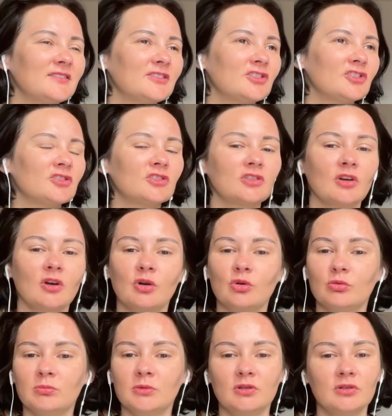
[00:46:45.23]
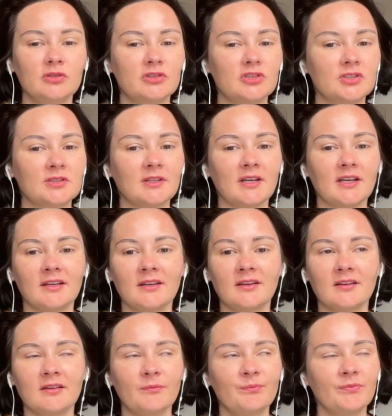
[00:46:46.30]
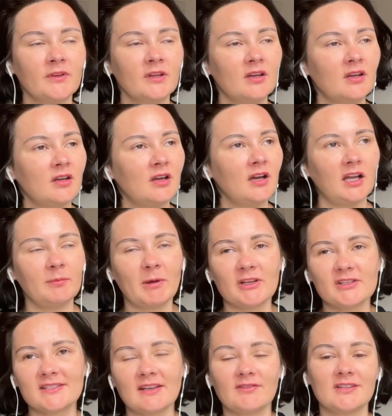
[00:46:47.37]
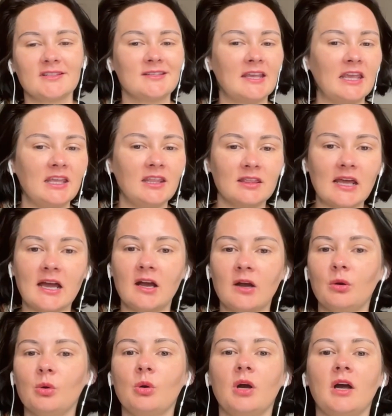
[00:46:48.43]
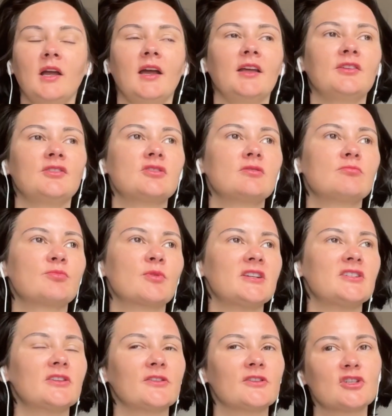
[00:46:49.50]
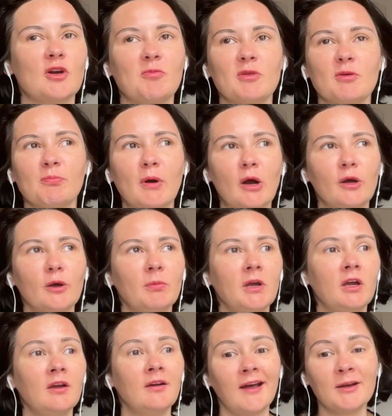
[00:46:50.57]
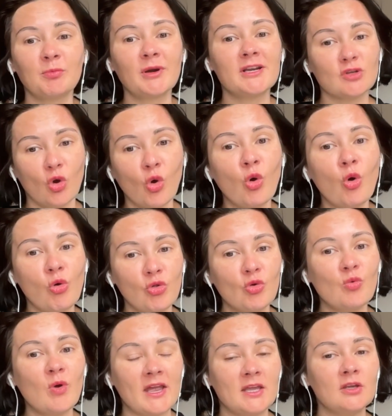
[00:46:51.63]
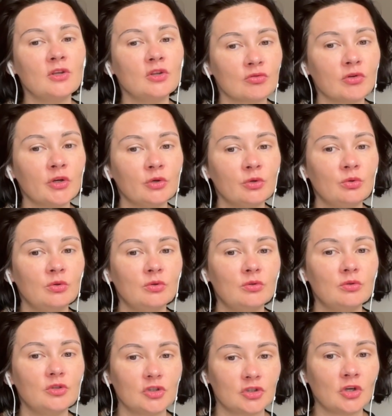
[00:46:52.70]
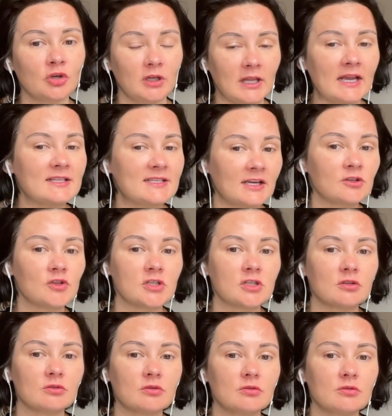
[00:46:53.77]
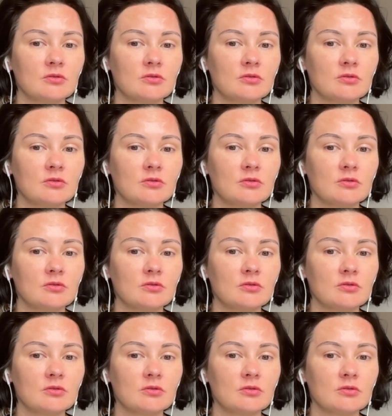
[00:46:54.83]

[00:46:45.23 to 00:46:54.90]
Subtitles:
so much, I had about 7 teeth out. I had braces on the top and the bottom. I had a brace all the way through secondary school.